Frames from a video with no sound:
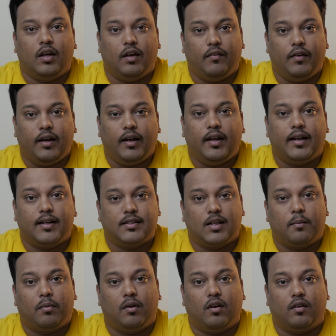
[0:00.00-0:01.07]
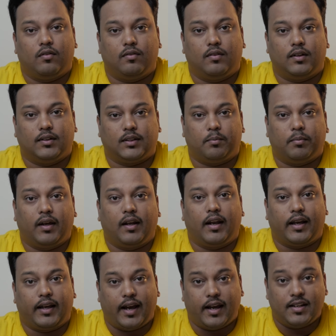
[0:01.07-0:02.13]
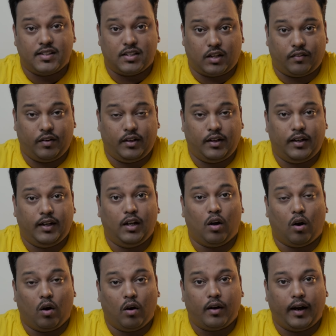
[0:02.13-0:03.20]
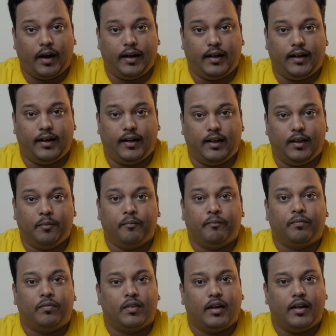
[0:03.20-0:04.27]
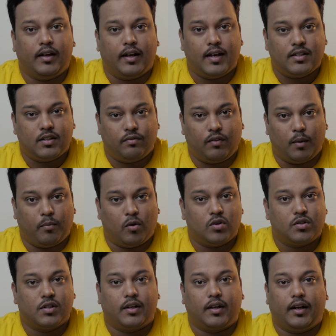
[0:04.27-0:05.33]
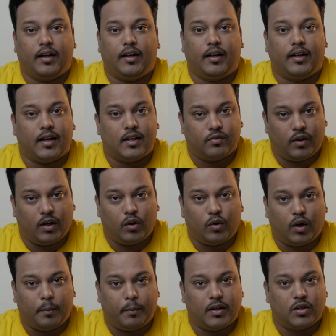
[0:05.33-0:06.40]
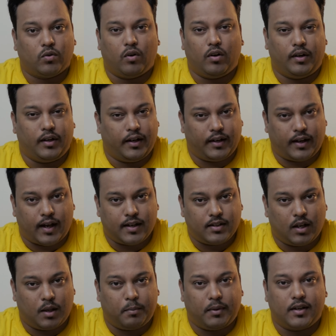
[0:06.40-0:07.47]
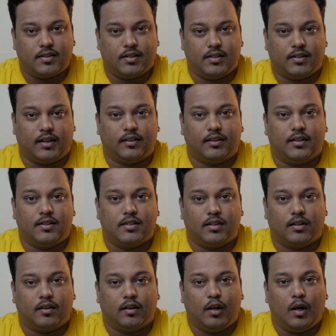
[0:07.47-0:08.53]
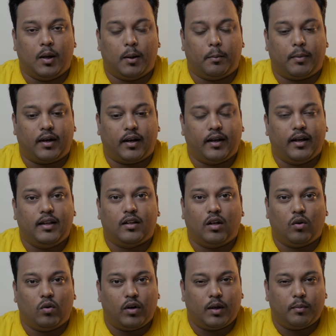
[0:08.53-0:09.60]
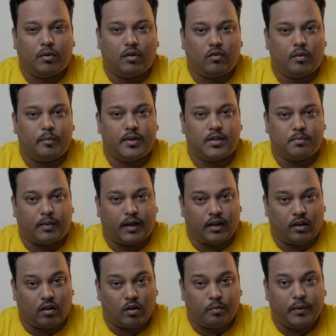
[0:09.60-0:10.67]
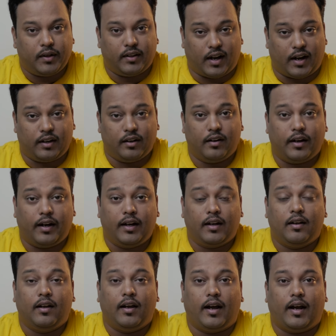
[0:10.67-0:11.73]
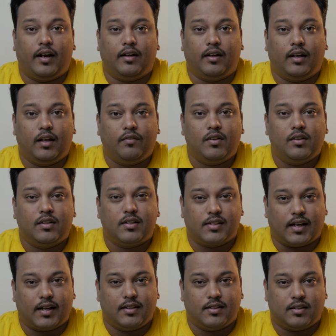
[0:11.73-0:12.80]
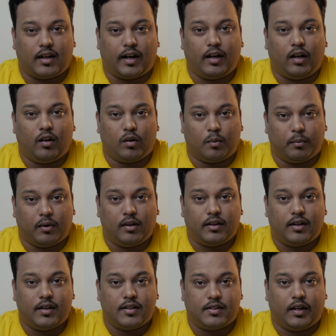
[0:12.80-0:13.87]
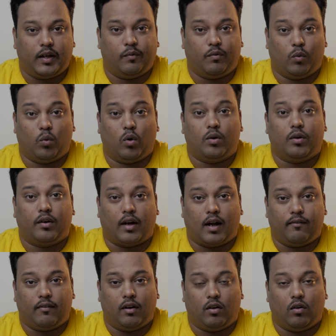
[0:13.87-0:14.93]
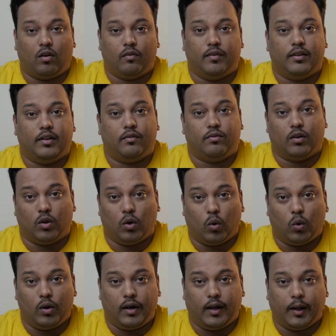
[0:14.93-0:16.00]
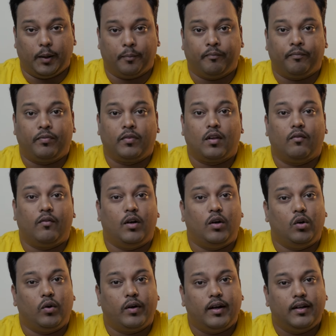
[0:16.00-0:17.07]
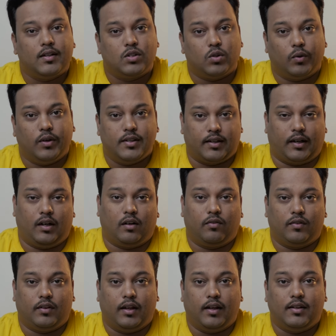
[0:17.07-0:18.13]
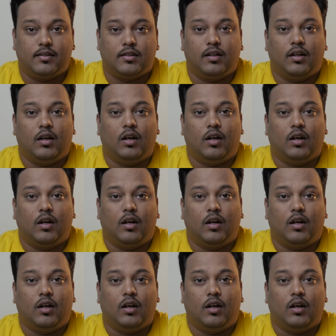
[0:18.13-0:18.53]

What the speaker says: If you take an example of something like Canon 70D or 80D, it has a flip out screen, it has very good image quality, it has an APS-C size sensor, but again the low light performance might not be that great, and even the size is slightly on the bulkier side if you want to travel along with it for the whole day. When you look at the Sony side of things,